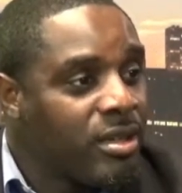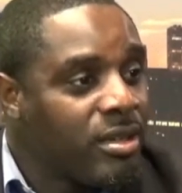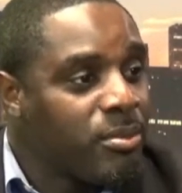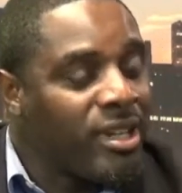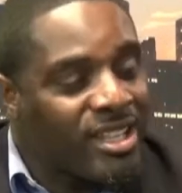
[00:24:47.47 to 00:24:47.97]

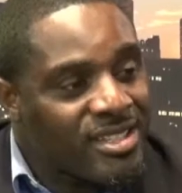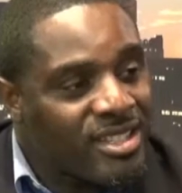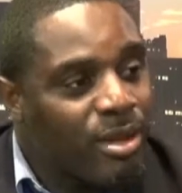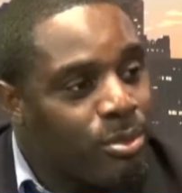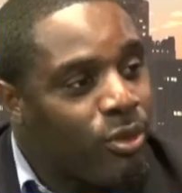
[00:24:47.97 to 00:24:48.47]
But at
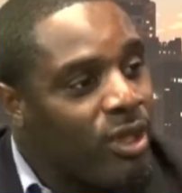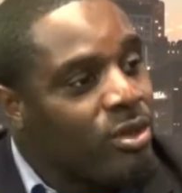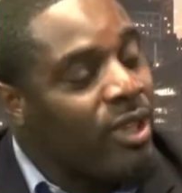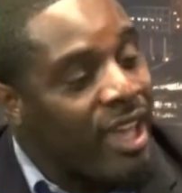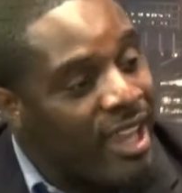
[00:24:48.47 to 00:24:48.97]
some point you
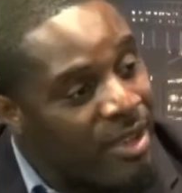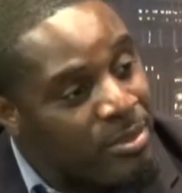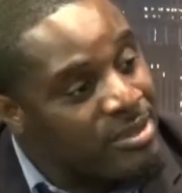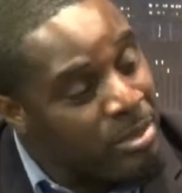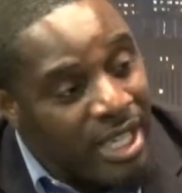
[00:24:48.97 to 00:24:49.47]
got
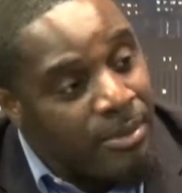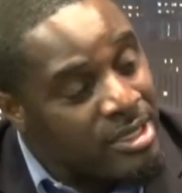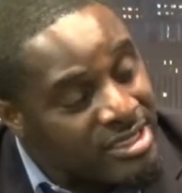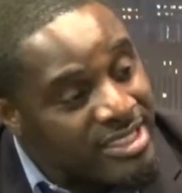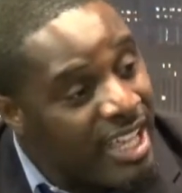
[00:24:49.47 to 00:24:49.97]
to be able to
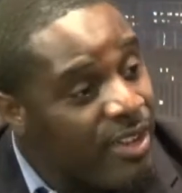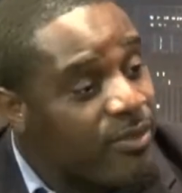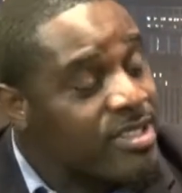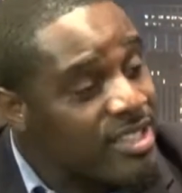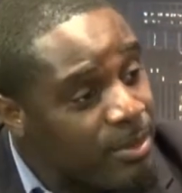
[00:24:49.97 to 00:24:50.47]
stand
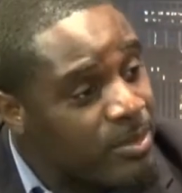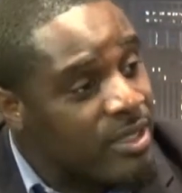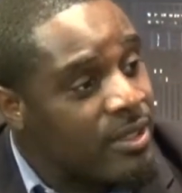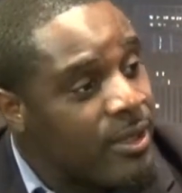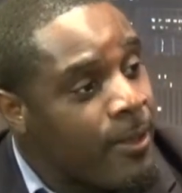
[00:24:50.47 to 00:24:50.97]
for something.
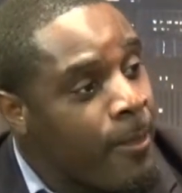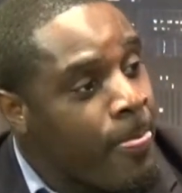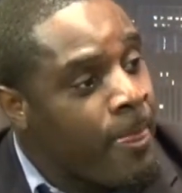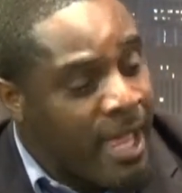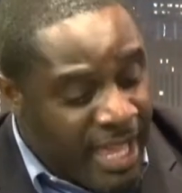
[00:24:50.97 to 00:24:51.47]

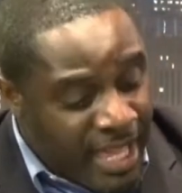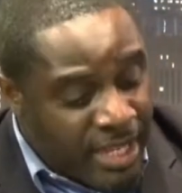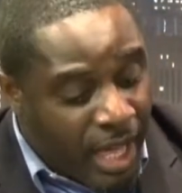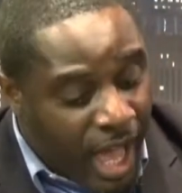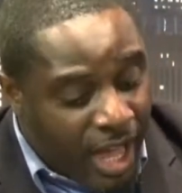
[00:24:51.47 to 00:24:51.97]
And
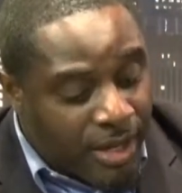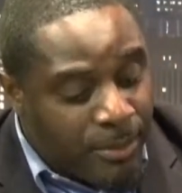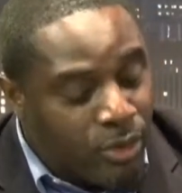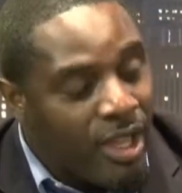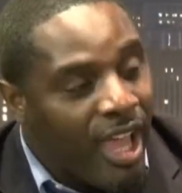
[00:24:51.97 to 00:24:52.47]
our
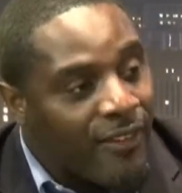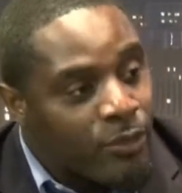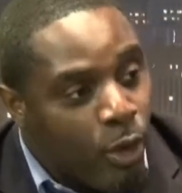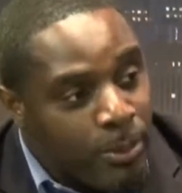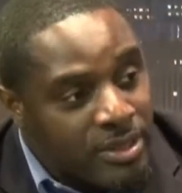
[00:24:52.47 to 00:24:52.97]
community have
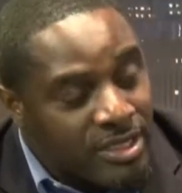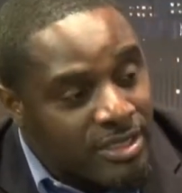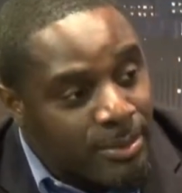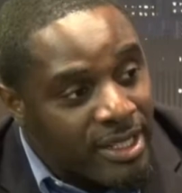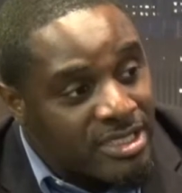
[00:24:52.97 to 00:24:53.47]
no
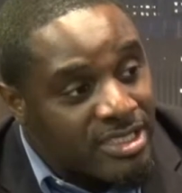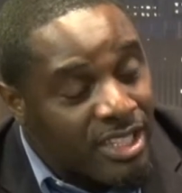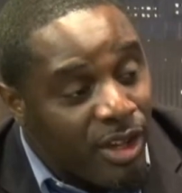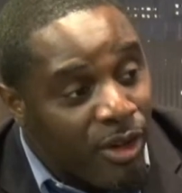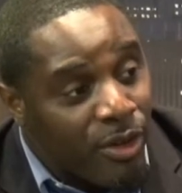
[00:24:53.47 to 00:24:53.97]
participation at
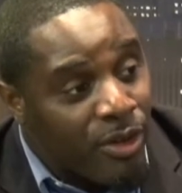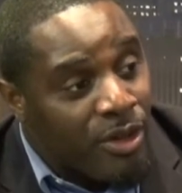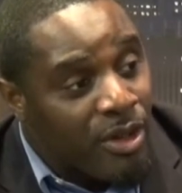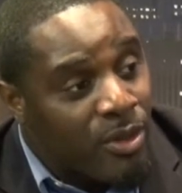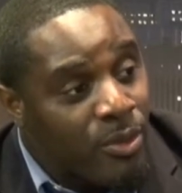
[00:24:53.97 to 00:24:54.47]
all.
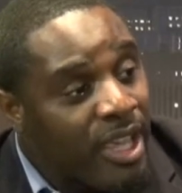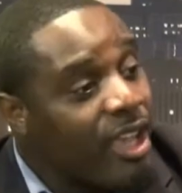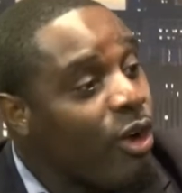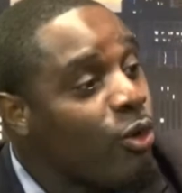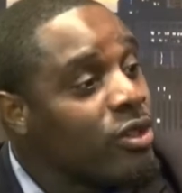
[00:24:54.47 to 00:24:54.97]
We ain't
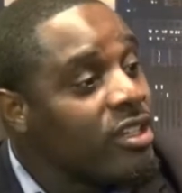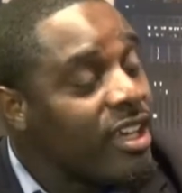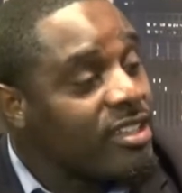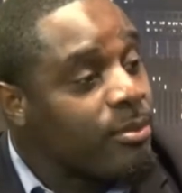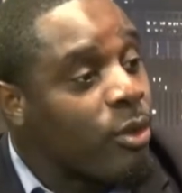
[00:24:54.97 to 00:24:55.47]
owning
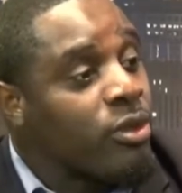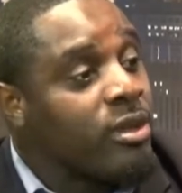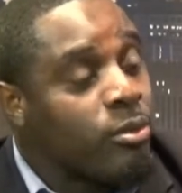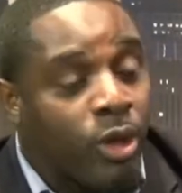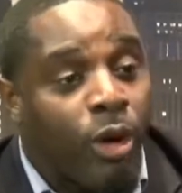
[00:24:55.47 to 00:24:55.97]
nothing, but we're
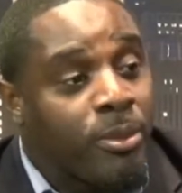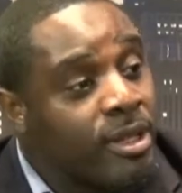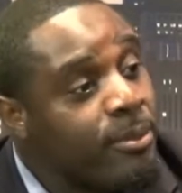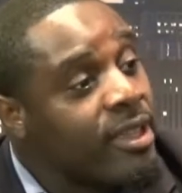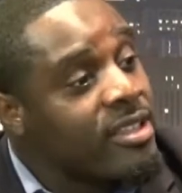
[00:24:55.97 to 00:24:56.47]
going to be the
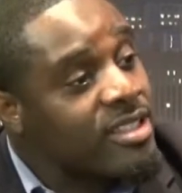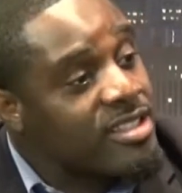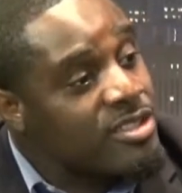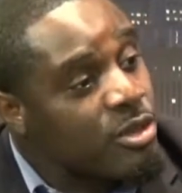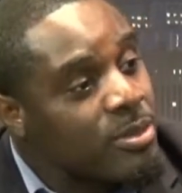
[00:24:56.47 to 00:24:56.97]
biggest
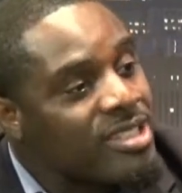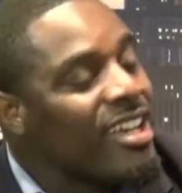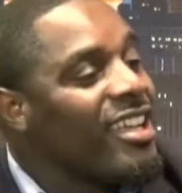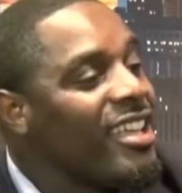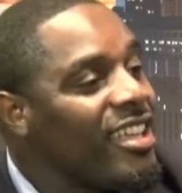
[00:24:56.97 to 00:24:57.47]
consumers
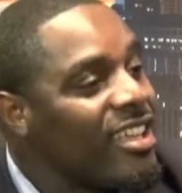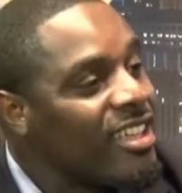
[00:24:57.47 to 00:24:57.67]
again.